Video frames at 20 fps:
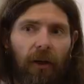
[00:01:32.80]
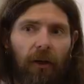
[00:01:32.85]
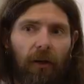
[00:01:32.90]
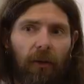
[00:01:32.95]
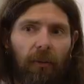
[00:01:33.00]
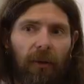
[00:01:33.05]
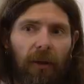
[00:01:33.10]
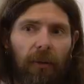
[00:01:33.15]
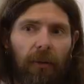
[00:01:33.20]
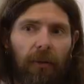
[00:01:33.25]

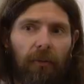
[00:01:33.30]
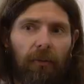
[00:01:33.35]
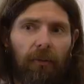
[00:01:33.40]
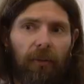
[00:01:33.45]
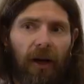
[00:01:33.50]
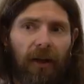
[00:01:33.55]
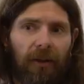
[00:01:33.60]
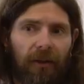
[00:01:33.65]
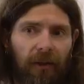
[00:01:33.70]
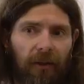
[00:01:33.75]
economy
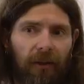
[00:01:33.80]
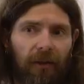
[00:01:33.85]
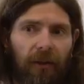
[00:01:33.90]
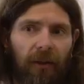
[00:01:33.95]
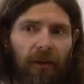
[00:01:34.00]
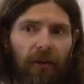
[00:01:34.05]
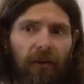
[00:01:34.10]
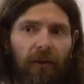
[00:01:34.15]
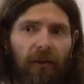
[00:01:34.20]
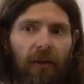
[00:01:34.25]

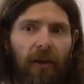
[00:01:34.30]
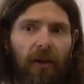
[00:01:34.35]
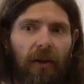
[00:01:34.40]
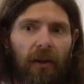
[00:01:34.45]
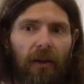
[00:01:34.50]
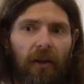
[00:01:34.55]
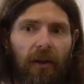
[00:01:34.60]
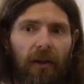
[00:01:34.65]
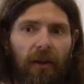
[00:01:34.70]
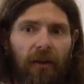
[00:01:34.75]
practices
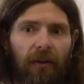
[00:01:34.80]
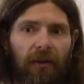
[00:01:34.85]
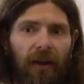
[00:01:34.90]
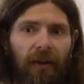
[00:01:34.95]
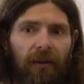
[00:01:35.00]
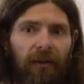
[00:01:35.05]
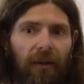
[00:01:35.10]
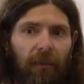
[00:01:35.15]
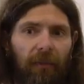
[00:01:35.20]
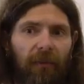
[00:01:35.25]
is
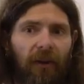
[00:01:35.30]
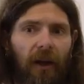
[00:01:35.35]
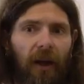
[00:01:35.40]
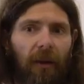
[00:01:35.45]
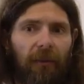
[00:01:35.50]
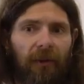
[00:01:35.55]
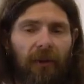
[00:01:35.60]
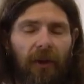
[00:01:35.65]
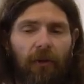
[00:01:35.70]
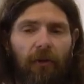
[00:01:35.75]
that
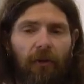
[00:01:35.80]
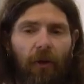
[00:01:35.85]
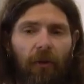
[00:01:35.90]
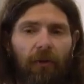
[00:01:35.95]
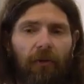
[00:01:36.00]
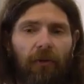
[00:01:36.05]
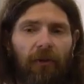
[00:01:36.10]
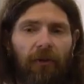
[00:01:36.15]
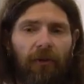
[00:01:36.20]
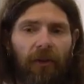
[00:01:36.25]
sometimes they
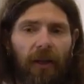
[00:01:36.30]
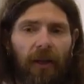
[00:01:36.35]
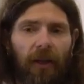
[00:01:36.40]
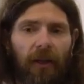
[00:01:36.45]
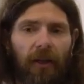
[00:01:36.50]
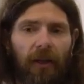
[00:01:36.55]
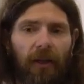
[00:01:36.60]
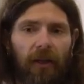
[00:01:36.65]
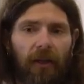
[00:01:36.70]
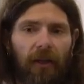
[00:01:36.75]
don't
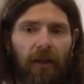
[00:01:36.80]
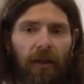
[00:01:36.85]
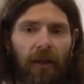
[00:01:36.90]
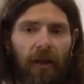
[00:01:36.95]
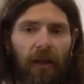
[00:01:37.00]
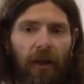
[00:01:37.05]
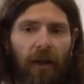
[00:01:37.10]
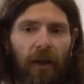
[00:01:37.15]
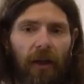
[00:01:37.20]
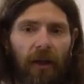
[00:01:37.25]
take
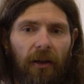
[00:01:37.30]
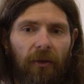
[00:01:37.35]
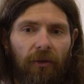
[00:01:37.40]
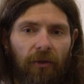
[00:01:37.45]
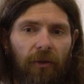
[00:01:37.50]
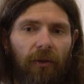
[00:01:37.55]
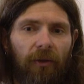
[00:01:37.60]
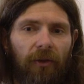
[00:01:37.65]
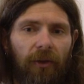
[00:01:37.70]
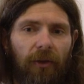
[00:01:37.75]

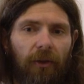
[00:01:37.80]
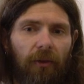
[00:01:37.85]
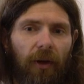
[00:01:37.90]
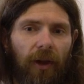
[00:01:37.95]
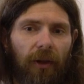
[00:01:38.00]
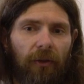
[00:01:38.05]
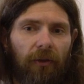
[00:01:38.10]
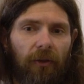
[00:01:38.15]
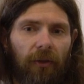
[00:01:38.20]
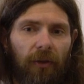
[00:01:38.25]
into
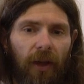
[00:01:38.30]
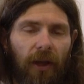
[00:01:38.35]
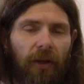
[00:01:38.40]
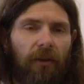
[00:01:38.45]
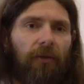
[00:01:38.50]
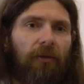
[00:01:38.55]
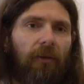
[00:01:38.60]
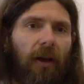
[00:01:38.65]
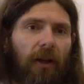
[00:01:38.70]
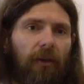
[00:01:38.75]
consideration the
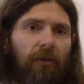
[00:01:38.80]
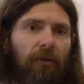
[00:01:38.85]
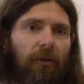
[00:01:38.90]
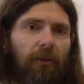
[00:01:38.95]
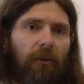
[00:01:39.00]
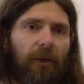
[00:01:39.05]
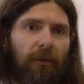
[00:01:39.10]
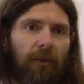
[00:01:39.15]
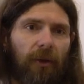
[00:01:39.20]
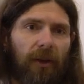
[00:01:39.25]

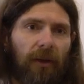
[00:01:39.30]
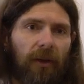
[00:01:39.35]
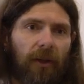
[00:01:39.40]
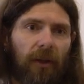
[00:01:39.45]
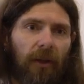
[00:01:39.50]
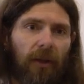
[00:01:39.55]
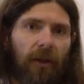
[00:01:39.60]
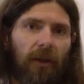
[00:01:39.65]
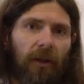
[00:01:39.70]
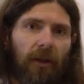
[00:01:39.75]
interaction between
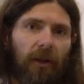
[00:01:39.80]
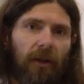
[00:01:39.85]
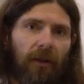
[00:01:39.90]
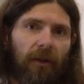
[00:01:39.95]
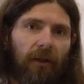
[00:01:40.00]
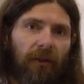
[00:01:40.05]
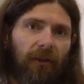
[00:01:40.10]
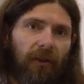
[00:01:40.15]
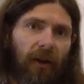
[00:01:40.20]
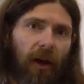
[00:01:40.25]

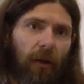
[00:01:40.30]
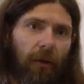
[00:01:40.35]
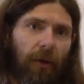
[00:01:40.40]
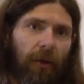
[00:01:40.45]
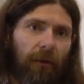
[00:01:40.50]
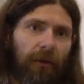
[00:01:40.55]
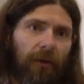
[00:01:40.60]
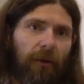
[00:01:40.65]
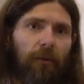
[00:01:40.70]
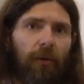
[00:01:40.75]
the
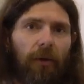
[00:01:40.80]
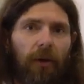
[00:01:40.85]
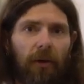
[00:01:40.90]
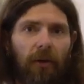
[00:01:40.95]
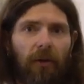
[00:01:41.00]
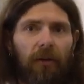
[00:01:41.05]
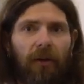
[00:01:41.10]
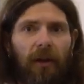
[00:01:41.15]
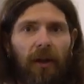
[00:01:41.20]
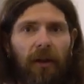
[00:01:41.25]
south of the
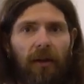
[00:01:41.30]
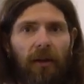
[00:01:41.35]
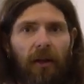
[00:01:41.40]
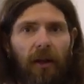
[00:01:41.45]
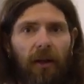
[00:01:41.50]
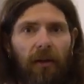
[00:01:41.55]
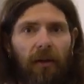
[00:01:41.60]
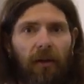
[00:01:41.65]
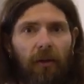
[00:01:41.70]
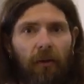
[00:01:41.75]
world
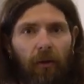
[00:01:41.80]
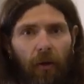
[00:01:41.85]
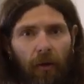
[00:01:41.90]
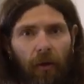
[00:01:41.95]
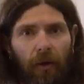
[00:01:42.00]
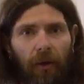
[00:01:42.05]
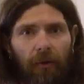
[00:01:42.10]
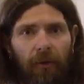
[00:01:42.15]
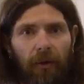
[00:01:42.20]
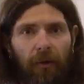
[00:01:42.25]
and the
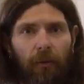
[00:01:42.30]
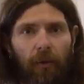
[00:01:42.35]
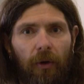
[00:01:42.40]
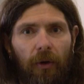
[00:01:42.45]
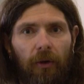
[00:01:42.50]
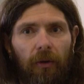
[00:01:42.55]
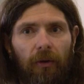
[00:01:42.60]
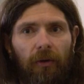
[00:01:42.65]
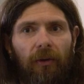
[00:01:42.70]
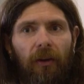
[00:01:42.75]
north of the
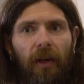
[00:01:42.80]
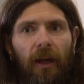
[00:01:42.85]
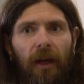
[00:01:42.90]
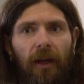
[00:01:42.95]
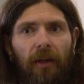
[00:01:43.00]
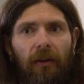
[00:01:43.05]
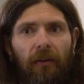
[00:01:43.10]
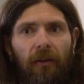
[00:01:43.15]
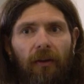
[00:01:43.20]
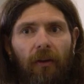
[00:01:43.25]
world,
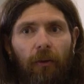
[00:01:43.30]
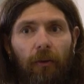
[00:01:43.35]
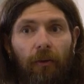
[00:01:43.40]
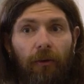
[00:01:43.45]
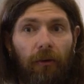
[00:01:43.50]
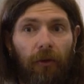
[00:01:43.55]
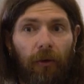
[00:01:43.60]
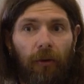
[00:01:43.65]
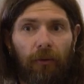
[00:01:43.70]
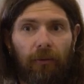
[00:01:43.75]
and
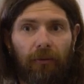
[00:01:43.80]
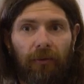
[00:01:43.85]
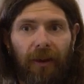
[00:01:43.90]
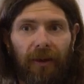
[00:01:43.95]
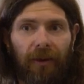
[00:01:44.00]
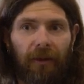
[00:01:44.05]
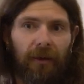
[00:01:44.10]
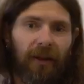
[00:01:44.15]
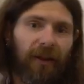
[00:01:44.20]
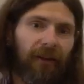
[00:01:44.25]
also
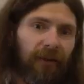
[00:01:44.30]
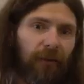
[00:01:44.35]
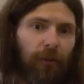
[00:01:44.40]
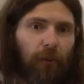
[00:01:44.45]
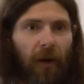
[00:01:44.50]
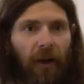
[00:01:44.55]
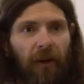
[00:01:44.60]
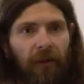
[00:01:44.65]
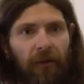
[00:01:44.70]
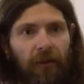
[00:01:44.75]
the
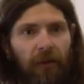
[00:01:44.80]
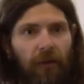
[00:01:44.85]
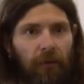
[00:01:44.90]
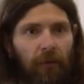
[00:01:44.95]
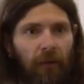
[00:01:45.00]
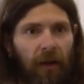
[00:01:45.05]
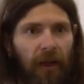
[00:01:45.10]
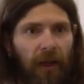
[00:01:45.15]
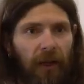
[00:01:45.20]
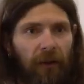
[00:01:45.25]
east-west
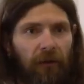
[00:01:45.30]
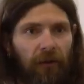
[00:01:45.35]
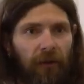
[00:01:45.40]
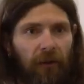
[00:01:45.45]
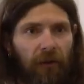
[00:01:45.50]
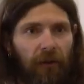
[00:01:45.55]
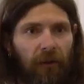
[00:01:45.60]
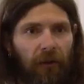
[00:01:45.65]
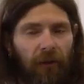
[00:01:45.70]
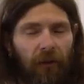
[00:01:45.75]

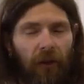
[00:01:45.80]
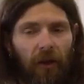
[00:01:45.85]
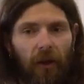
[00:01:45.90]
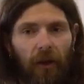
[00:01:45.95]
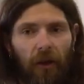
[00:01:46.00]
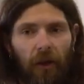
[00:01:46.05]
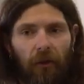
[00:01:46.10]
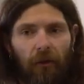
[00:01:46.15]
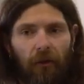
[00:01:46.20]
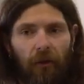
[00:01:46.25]
relations.
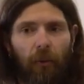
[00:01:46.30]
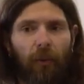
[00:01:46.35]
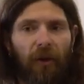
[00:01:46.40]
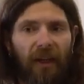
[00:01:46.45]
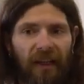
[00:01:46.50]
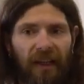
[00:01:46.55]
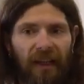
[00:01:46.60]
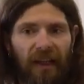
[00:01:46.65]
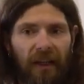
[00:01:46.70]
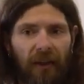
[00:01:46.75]
So
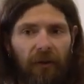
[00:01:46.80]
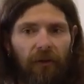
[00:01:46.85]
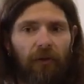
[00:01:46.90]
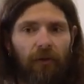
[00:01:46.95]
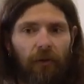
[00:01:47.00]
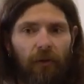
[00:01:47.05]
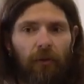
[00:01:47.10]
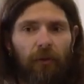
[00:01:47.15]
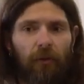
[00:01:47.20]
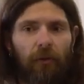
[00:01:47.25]
we need
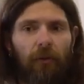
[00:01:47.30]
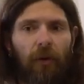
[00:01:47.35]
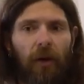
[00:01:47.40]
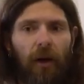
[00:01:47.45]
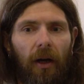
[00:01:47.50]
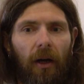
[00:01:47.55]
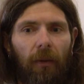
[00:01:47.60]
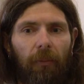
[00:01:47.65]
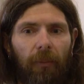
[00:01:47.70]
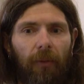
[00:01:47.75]

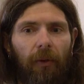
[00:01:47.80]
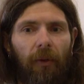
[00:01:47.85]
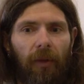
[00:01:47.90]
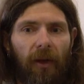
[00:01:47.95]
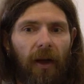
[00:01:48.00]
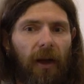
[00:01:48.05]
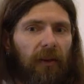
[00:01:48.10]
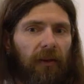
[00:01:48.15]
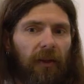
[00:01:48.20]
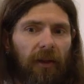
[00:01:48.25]
to put
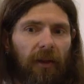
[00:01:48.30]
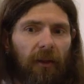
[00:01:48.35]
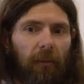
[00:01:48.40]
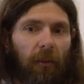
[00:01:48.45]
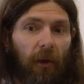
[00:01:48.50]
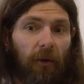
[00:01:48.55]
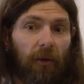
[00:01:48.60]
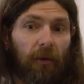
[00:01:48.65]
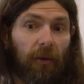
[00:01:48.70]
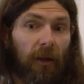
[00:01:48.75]
that in the
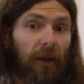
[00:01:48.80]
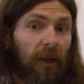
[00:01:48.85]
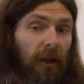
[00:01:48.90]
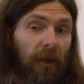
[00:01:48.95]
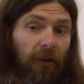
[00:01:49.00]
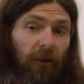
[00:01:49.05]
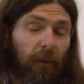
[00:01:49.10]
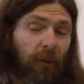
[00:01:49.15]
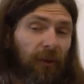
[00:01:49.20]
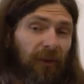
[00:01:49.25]
model.
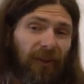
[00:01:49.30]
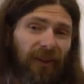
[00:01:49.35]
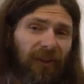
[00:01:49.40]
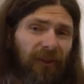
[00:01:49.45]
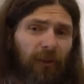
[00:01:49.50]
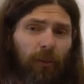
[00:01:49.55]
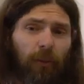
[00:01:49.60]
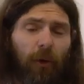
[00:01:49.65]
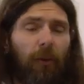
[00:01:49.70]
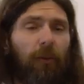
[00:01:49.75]
So
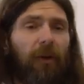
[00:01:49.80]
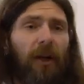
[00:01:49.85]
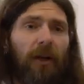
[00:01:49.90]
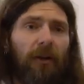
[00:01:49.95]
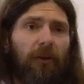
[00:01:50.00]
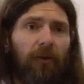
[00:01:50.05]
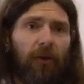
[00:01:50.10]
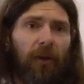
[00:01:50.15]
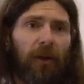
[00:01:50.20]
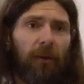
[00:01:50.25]
this is what we
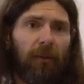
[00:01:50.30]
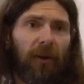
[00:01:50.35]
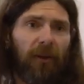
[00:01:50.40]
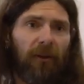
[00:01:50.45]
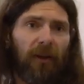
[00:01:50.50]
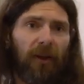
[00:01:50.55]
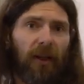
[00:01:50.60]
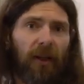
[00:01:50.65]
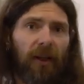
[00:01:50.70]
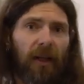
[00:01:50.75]
are doing
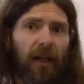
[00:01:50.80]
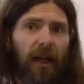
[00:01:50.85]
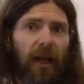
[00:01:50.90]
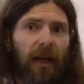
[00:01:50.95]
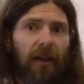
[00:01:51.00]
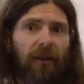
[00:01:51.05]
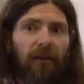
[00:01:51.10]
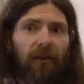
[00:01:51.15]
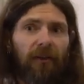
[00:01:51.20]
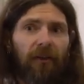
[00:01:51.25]
basically,
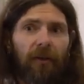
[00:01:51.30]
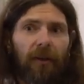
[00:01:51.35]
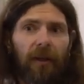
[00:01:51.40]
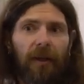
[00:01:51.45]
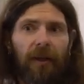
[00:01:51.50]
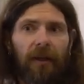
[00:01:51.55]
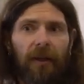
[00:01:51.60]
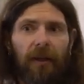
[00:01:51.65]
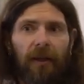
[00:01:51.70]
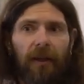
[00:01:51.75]
and
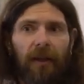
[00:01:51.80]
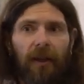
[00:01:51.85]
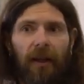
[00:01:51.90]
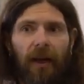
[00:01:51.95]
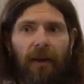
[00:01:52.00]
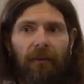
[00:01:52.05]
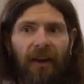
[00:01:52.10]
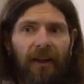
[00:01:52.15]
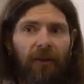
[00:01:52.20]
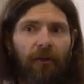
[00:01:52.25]

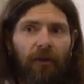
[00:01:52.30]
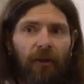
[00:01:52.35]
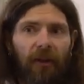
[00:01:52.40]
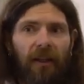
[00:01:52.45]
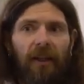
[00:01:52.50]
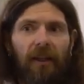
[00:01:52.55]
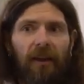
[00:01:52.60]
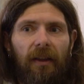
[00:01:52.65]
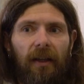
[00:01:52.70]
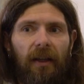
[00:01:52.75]

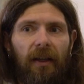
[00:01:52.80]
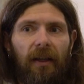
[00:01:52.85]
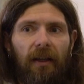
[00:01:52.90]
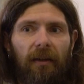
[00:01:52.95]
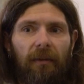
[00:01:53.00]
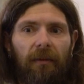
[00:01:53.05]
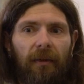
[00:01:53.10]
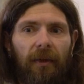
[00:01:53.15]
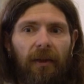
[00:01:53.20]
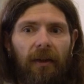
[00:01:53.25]
eventually
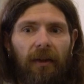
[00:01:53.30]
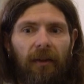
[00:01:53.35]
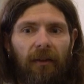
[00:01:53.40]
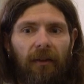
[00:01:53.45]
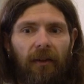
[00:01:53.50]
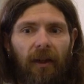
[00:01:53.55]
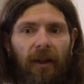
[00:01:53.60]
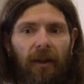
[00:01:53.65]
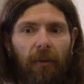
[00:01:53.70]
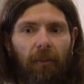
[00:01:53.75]
the
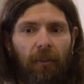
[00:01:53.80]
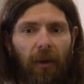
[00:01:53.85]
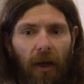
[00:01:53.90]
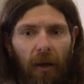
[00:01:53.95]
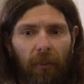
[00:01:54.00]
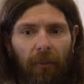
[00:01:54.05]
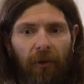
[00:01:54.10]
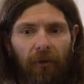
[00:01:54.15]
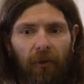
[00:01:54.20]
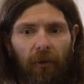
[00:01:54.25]

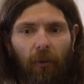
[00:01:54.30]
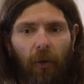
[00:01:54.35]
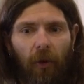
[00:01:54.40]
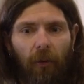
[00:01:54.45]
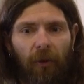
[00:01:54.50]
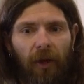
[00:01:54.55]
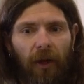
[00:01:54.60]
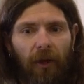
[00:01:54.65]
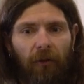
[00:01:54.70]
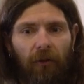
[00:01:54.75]
purpose of
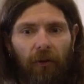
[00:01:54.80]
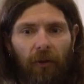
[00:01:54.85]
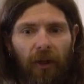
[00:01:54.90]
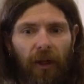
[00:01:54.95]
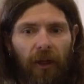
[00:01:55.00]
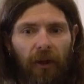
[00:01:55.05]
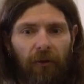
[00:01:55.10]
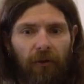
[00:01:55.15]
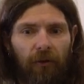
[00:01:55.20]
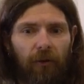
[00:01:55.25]
what we are
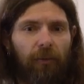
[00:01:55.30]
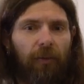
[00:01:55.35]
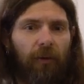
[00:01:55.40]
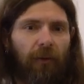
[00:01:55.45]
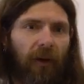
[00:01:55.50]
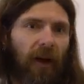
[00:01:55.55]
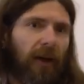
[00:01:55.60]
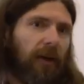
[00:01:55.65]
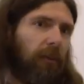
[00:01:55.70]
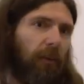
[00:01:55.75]
doing is to
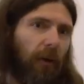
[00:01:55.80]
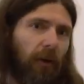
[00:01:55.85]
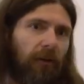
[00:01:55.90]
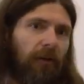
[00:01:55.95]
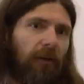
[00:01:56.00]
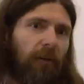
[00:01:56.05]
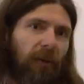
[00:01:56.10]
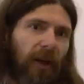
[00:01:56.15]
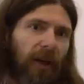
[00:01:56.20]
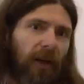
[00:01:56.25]
provide the
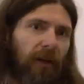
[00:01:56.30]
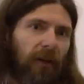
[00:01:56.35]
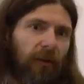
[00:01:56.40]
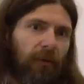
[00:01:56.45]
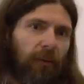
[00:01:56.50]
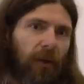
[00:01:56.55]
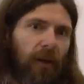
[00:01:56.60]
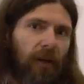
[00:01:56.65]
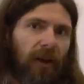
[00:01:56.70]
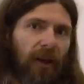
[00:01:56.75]

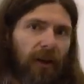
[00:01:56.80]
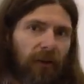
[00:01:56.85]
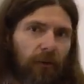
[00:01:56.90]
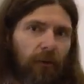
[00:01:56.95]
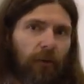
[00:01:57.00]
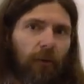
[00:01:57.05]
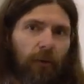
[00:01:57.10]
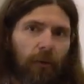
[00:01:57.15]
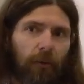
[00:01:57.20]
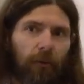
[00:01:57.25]
policymakers with these
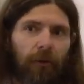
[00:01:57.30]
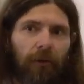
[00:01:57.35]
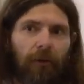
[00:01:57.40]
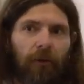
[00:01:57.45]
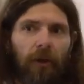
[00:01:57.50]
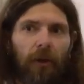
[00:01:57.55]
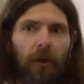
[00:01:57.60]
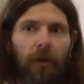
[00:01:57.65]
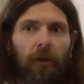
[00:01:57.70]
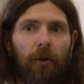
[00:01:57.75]

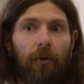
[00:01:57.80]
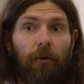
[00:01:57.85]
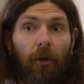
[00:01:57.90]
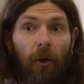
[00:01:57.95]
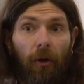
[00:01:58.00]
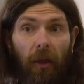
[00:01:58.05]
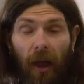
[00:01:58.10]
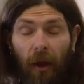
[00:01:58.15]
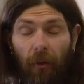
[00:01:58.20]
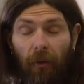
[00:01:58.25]
tools
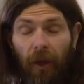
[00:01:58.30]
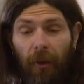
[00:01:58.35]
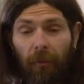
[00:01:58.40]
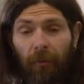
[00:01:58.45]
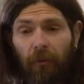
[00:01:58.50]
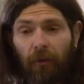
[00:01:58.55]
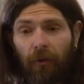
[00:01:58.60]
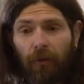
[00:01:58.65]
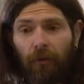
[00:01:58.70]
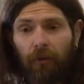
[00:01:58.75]
to allow
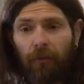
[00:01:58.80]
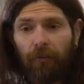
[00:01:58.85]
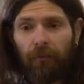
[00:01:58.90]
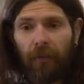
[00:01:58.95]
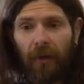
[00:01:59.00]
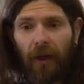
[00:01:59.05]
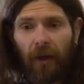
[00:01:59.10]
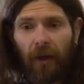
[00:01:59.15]
them to